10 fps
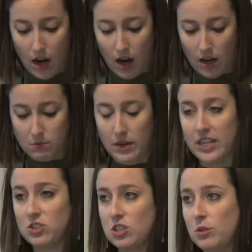
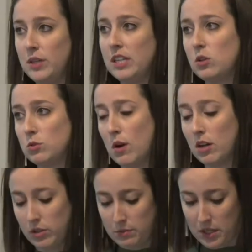As chewing and
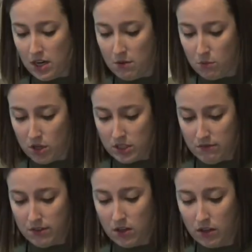swallowing become more
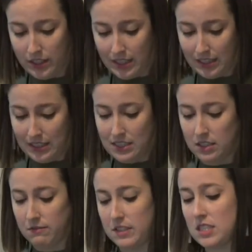difficult, it can lead
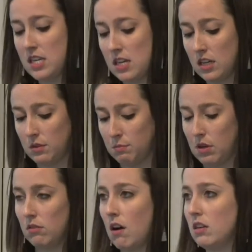to fatigue,
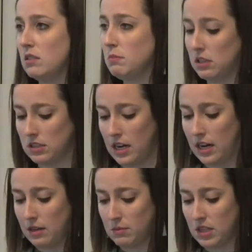prolonged meal
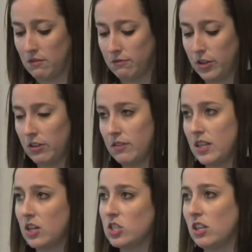times, and further
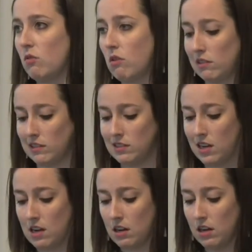reduction in oral
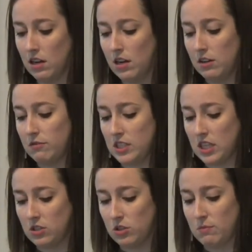intake.
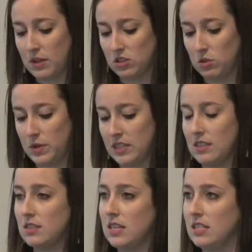Fatigue due to muscle
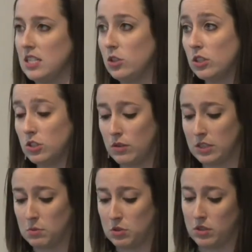weakness and decreased
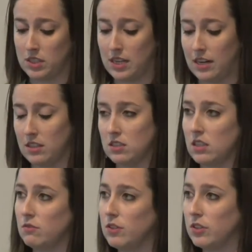respiratory status
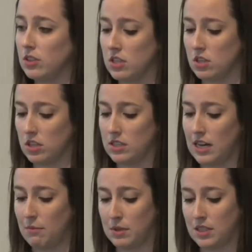can further decrease
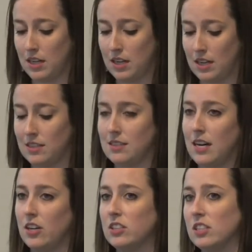appetite and
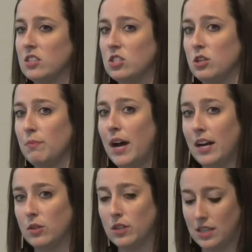desire to consume
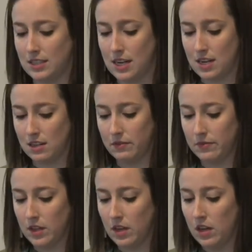adequate intake.
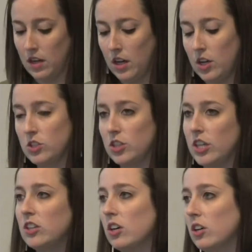
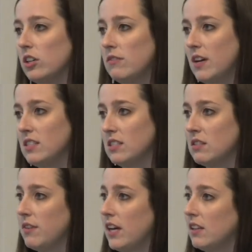During the early phases
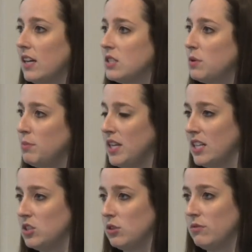of ALS, we
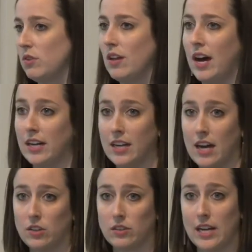began to review the
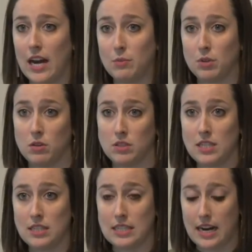high-calorie,
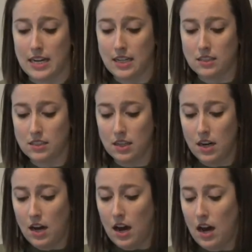high-protein diet
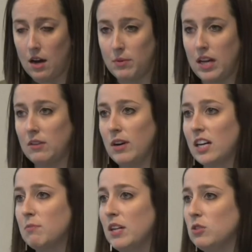and
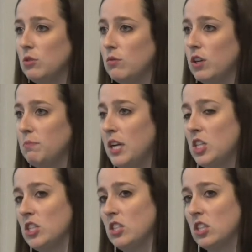recommend to avoid
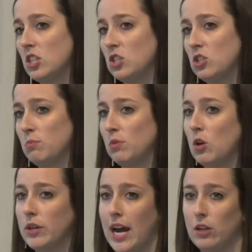patients consume
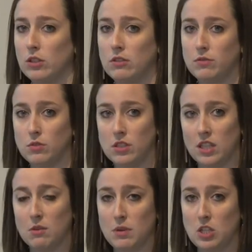low-calorie foods
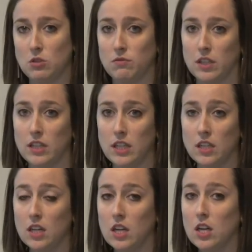that can be too
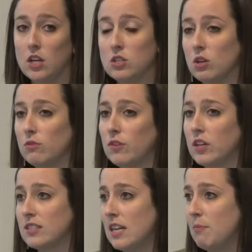filling. So
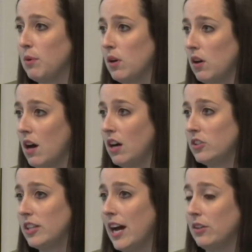for example,
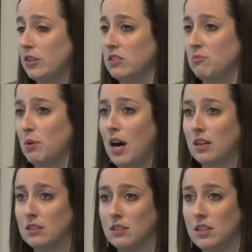100 calories of
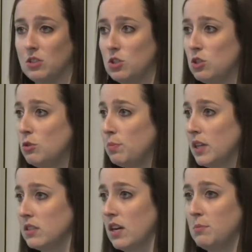broccoli is
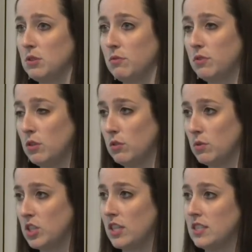2+ cups of food,
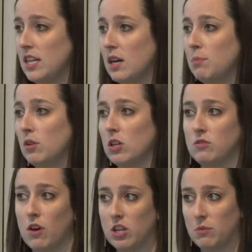which can take up a
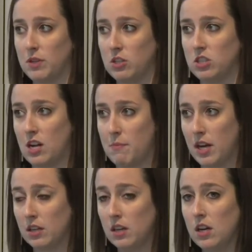large volume in your
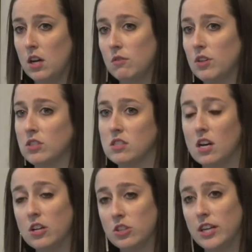stomach, versus
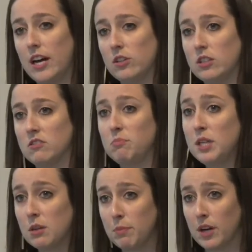100 calories of
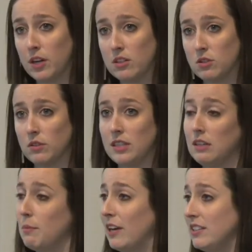peanut butter is
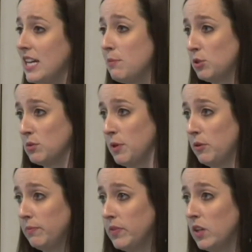only about a
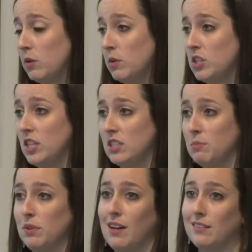tablespoon, which takes
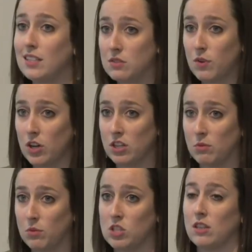up a lot less
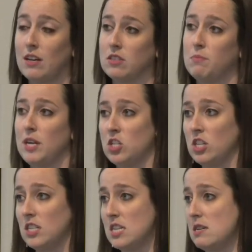volume, which allows the
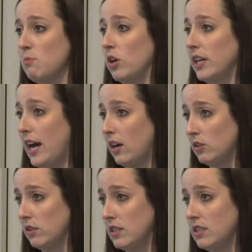patient to eat more
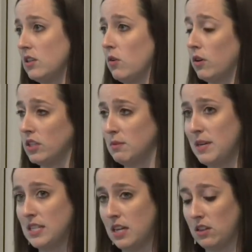calories in order to
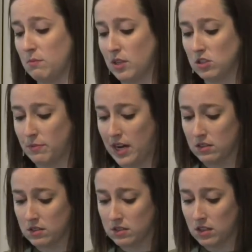maintain their muscle
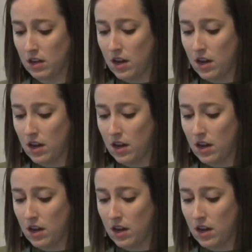mass.